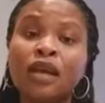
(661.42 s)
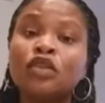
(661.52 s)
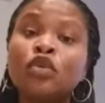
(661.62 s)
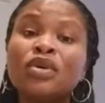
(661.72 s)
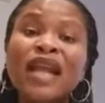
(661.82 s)

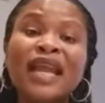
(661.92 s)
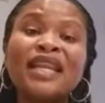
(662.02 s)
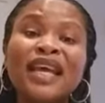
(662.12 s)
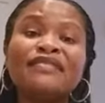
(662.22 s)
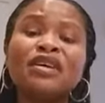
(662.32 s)
Do we
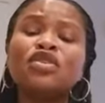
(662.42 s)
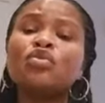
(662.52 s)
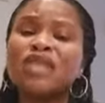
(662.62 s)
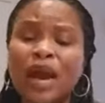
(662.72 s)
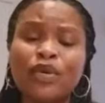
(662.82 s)

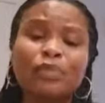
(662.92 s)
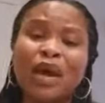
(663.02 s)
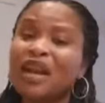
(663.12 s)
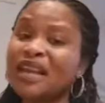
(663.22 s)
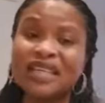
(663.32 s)
not
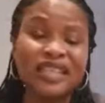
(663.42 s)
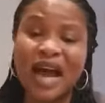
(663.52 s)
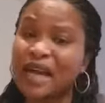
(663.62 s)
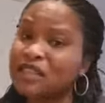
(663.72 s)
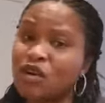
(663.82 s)
rebel against
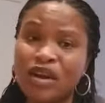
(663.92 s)
God's law?